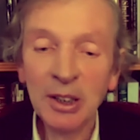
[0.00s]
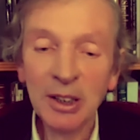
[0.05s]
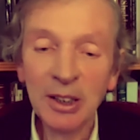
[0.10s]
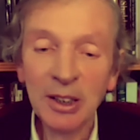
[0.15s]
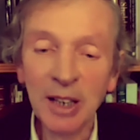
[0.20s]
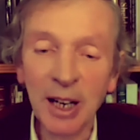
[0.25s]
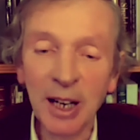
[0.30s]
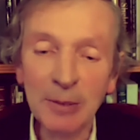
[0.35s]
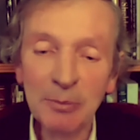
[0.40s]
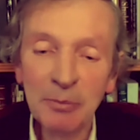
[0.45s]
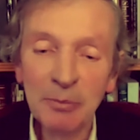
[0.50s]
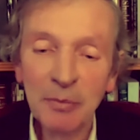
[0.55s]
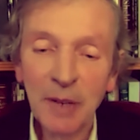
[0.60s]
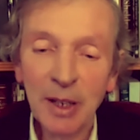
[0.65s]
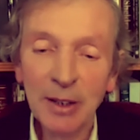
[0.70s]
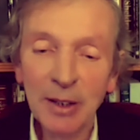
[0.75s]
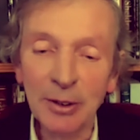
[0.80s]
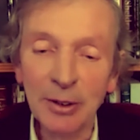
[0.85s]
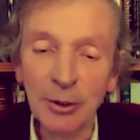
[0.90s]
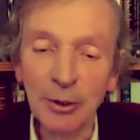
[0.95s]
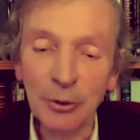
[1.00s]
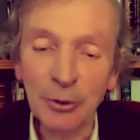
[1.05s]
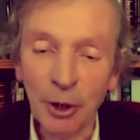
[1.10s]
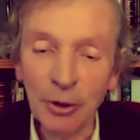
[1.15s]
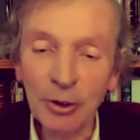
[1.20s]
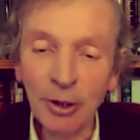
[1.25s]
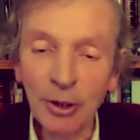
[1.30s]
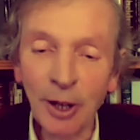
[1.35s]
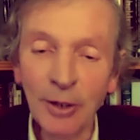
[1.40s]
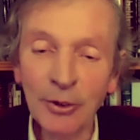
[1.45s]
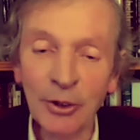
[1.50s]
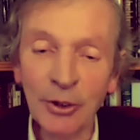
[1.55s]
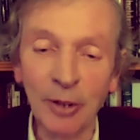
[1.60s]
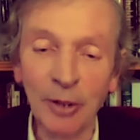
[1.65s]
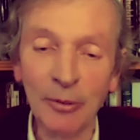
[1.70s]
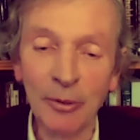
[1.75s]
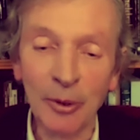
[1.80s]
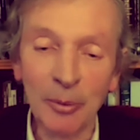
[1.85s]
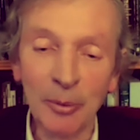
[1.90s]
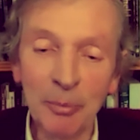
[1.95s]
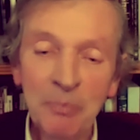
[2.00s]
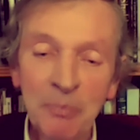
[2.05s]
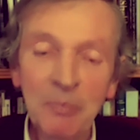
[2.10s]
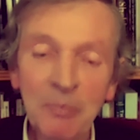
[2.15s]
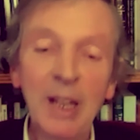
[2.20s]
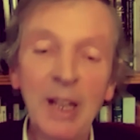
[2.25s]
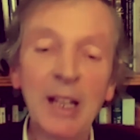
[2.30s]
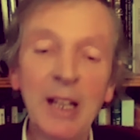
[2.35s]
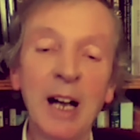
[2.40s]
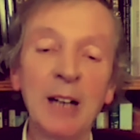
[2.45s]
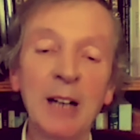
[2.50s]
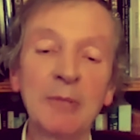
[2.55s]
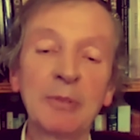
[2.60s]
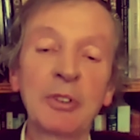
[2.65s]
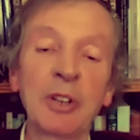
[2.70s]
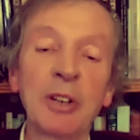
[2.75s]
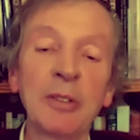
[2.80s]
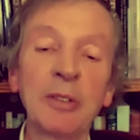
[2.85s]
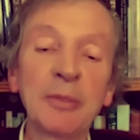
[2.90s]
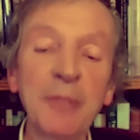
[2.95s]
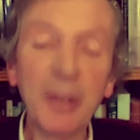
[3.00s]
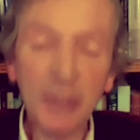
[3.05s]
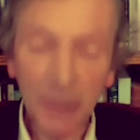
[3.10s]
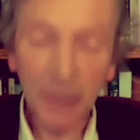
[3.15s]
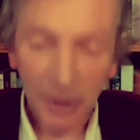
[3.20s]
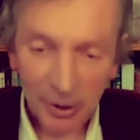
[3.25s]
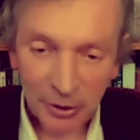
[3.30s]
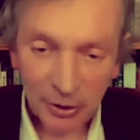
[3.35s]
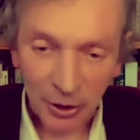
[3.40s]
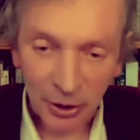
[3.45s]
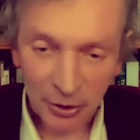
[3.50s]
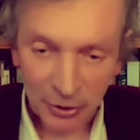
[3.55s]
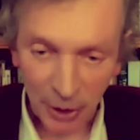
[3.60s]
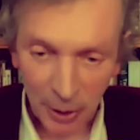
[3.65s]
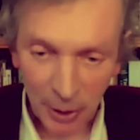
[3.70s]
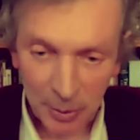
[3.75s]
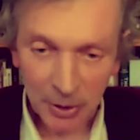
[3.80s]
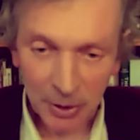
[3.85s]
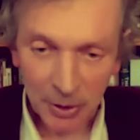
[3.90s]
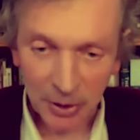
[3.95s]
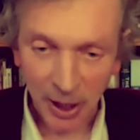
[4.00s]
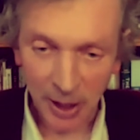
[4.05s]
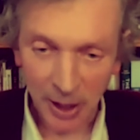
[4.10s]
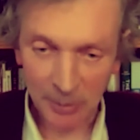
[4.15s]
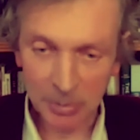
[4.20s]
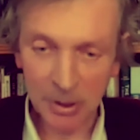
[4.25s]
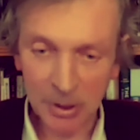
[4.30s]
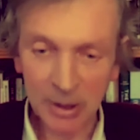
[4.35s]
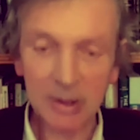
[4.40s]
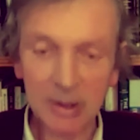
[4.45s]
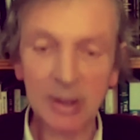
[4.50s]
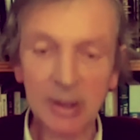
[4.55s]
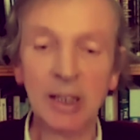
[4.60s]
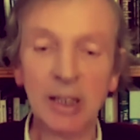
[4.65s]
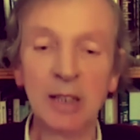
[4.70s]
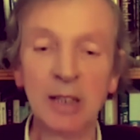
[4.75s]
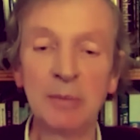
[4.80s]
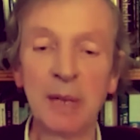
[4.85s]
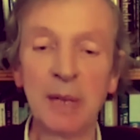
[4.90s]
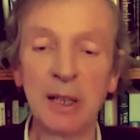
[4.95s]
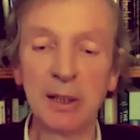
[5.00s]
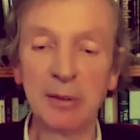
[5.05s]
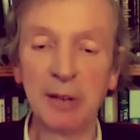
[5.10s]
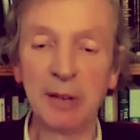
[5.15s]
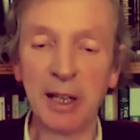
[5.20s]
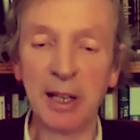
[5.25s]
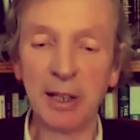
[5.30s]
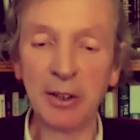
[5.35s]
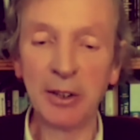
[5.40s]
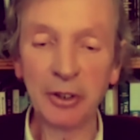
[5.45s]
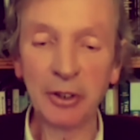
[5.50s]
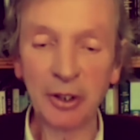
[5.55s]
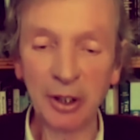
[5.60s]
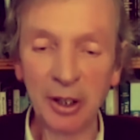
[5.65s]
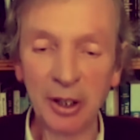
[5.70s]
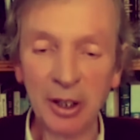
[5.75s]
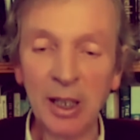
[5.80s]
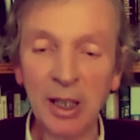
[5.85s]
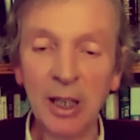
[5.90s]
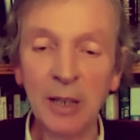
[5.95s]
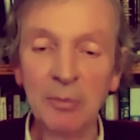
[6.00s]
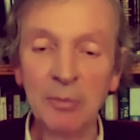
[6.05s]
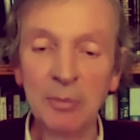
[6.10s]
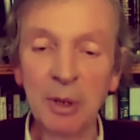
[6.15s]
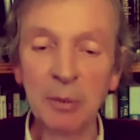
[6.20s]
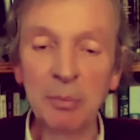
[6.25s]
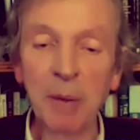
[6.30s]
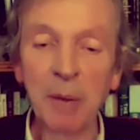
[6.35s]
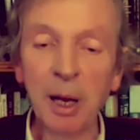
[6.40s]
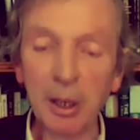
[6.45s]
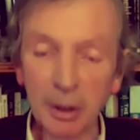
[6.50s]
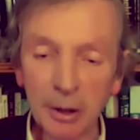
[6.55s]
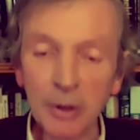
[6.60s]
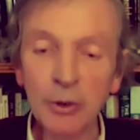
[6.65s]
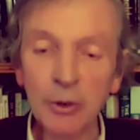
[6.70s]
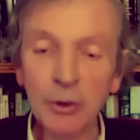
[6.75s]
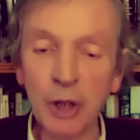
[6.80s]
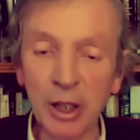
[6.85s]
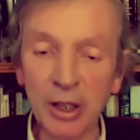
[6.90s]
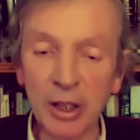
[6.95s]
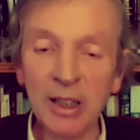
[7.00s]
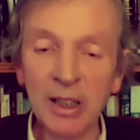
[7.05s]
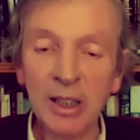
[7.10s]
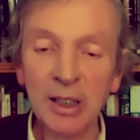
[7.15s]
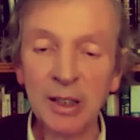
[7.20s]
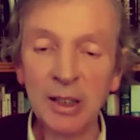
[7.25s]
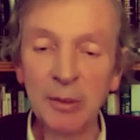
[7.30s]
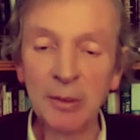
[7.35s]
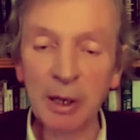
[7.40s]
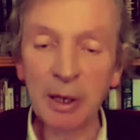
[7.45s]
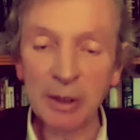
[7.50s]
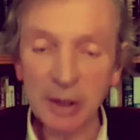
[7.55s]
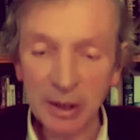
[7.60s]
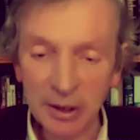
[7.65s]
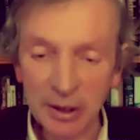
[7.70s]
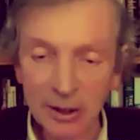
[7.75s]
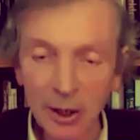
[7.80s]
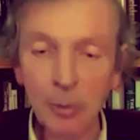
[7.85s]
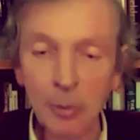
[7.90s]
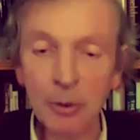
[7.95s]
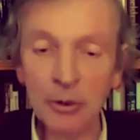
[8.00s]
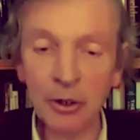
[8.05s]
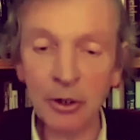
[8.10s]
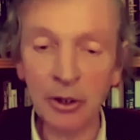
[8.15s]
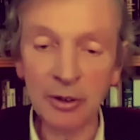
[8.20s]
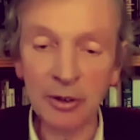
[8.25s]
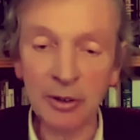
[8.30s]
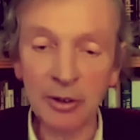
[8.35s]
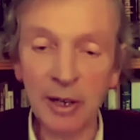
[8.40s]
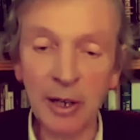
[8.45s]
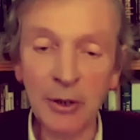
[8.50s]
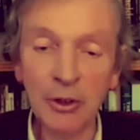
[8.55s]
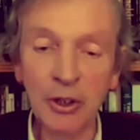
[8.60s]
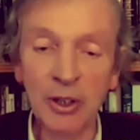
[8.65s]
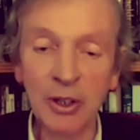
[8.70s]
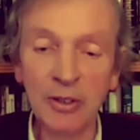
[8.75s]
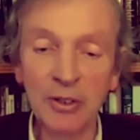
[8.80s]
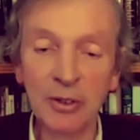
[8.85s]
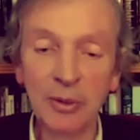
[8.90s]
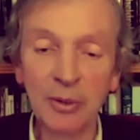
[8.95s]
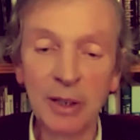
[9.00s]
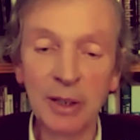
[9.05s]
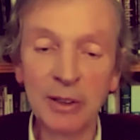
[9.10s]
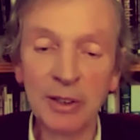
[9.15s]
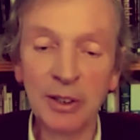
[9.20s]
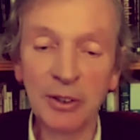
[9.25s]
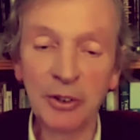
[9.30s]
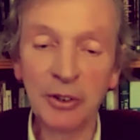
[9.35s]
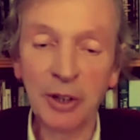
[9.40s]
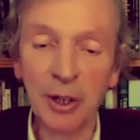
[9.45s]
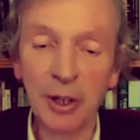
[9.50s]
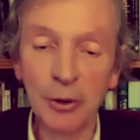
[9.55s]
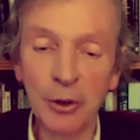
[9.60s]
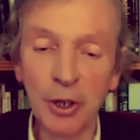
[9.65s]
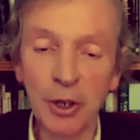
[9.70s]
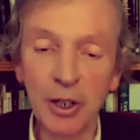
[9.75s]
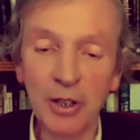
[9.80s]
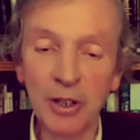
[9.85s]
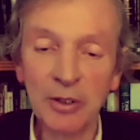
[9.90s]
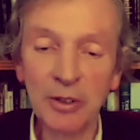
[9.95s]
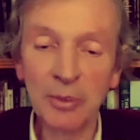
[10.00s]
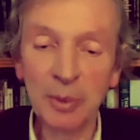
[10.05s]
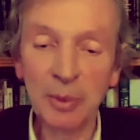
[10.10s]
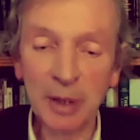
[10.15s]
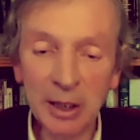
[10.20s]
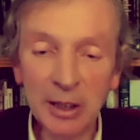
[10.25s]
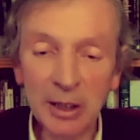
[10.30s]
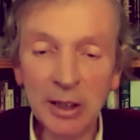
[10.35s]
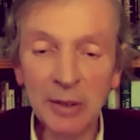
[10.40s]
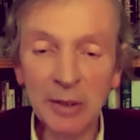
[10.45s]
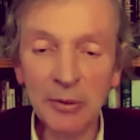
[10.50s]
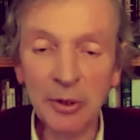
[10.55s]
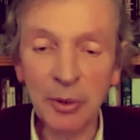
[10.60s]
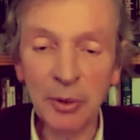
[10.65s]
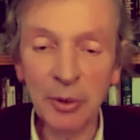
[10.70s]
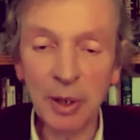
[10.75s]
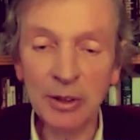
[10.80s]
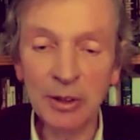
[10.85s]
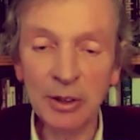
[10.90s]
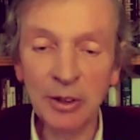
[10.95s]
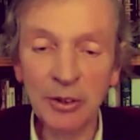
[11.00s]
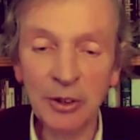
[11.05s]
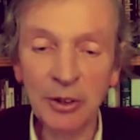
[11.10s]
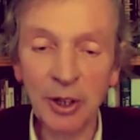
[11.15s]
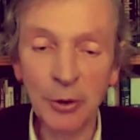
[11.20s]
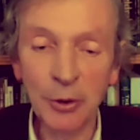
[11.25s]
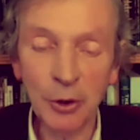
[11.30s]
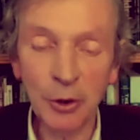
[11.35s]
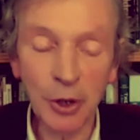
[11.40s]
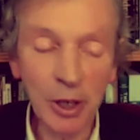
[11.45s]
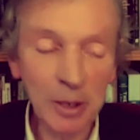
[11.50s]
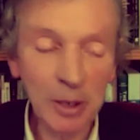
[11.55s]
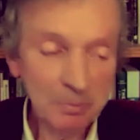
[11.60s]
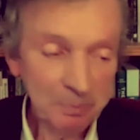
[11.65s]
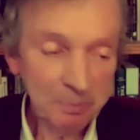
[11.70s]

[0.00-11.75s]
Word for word: Um, there's just lots of them. Uh, so physics has opened up in many ways, but biology went in the opposite direction in the 20th century. At the beginning of the 20th century,